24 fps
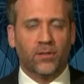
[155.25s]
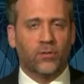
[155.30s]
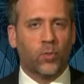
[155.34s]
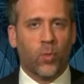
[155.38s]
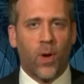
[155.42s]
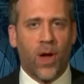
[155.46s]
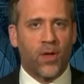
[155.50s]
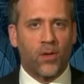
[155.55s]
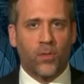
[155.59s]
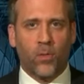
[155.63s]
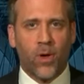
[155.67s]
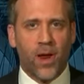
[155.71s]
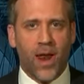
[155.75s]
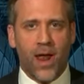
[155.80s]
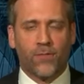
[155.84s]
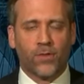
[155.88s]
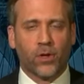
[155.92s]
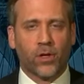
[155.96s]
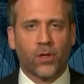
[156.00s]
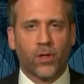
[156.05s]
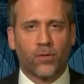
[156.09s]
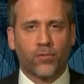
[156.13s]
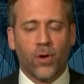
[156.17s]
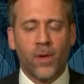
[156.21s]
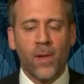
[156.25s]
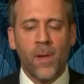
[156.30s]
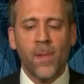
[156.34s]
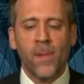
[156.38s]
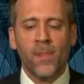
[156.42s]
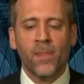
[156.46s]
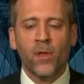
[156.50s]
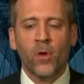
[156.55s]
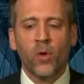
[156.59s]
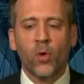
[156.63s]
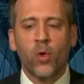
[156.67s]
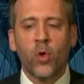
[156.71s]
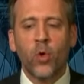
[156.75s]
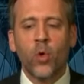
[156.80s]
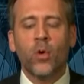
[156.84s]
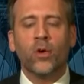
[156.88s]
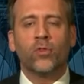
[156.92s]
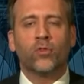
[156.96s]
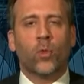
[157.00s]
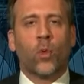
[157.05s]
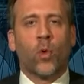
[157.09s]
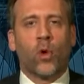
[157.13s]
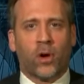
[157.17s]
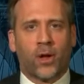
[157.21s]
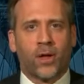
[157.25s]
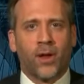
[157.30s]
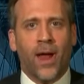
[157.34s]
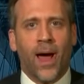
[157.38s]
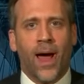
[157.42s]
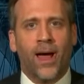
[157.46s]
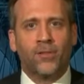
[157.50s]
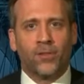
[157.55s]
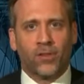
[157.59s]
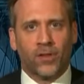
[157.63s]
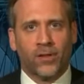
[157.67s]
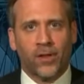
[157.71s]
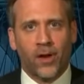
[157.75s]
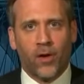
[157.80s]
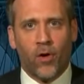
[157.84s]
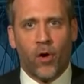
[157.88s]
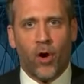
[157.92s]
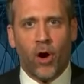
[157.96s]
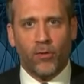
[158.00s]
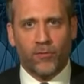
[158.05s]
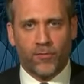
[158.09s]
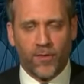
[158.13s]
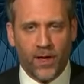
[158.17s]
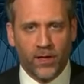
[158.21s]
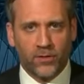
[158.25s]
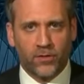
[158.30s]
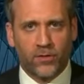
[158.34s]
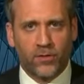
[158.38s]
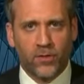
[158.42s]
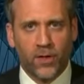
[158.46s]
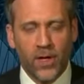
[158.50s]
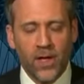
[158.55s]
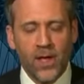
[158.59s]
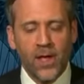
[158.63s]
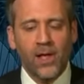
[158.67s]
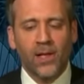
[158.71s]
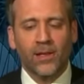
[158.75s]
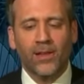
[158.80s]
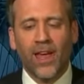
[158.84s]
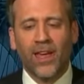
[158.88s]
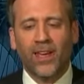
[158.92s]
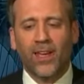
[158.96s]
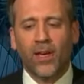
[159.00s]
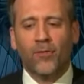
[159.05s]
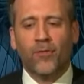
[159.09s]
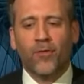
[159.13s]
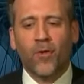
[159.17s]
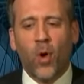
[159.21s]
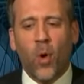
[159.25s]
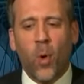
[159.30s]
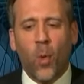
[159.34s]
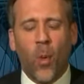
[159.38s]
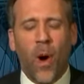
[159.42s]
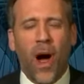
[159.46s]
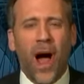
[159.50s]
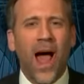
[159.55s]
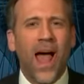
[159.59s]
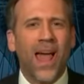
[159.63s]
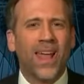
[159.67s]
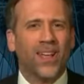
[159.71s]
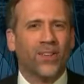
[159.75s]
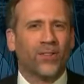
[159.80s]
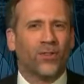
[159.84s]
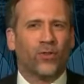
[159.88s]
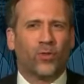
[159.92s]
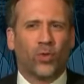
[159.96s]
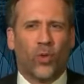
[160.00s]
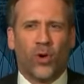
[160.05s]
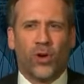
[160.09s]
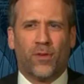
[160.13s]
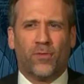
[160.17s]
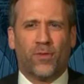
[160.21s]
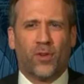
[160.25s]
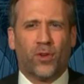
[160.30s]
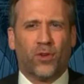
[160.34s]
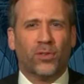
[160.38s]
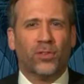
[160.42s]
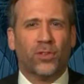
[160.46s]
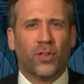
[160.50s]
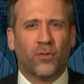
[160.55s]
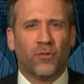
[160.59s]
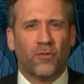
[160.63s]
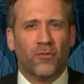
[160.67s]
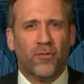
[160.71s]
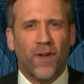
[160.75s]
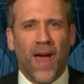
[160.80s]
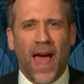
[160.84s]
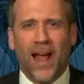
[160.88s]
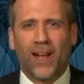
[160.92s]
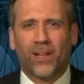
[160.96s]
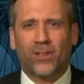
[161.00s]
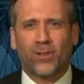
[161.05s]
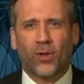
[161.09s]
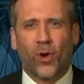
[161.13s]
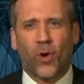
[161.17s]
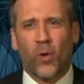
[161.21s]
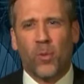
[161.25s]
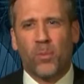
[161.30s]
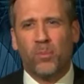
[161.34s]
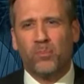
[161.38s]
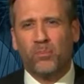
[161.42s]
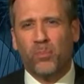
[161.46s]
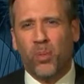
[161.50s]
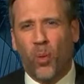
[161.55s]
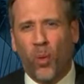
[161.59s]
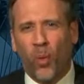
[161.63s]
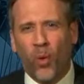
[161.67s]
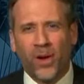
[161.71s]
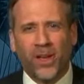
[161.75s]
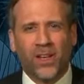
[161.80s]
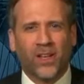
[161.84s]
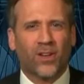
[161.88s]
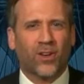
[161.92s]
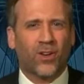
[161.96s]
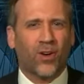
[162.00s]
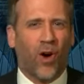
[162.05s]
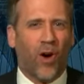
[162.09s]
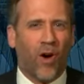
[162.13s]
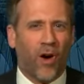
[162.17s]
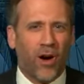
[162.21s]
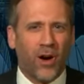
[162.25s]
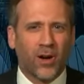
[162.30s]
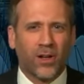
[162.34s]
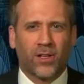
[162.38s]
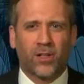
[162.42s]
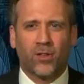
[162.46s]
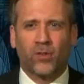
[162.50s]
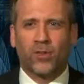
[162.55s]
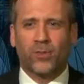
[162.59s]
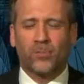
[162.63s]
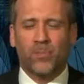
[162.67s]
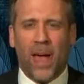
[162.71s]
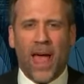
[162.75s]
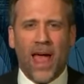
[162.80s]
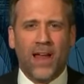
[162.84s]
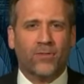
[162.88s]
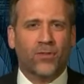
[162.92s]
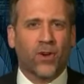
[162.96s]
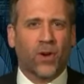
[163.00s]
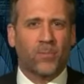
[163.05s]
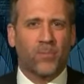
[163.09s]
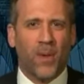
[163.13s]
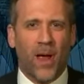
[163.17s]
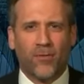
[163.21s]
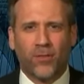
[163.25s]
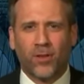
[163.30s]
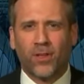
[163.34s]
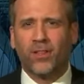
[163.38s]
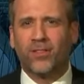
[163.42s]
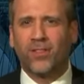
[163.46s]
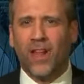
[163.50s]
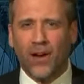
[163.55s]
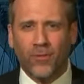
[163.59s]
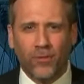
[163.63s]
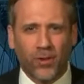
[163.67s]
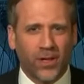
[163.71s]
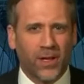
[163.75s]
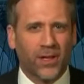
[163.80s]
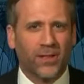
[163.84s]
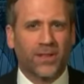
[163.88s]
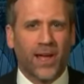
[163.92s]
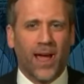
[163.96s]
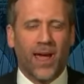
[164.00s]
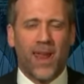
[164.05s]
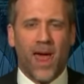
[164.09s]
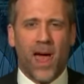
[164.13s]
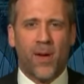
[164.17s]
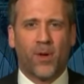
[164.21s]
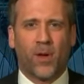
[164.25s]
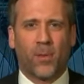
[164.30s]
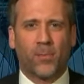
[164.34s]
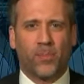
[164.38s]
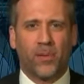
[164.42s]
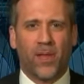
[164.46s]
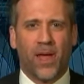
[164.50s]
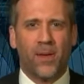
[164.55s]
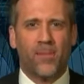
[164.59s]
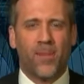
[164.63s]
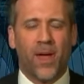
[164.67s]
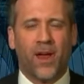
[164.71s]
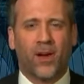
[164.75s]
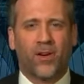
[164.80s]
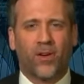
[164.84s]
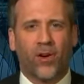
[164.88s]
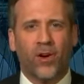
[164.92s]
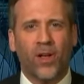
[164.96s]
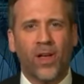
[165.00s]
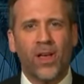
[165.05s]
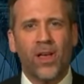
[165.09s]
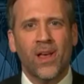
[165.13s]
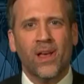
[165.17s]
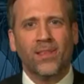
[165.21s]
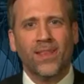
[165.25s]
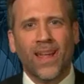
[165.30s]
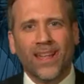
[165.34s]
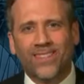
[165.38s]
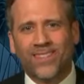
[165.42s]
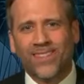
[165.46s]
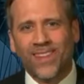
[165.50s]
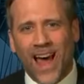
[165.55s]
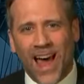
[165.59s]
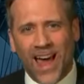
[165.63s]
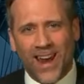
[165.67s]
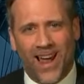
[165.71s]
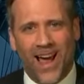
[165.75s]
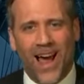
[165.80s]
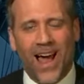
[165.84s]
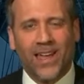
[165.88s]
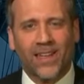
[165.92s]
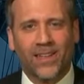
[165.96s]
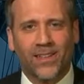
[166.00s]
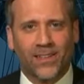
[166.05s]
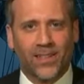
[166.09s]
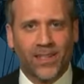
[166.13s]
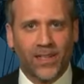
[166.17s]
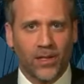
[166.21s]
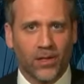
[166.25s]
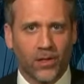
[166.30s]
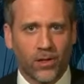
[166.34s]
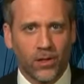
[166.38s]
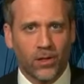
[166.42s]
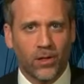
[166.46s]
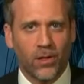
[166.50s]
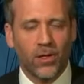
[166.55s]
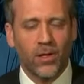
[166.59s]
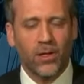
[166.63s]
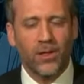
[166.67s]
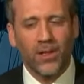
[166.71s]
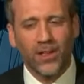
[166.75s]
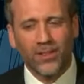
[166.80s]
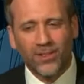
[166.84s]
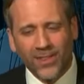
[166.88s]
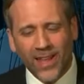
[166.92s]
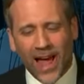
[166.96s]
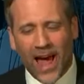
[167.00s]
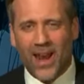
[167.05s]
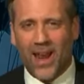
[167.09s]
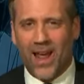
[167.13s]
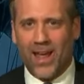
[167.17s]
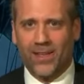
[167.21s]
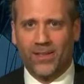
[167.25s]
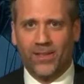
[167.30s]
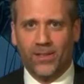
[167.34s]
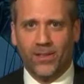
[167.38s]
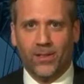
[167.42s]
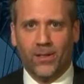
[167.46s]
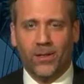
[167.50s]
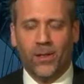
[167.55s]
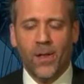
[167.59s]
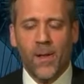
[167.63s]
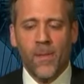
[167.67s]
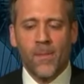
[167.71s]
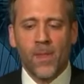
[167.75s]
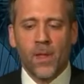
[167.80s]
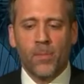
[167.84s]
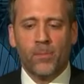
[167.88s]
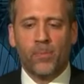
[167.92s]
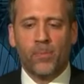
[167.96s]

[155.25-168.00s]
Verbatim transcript: needs, whatever you're looking for, who is organizing their offense? Like, if Kawhi is sort of your de facto point guard, because Patrick Beverley's not really a dynamic playmaker, that's not ideal. It's not ideal.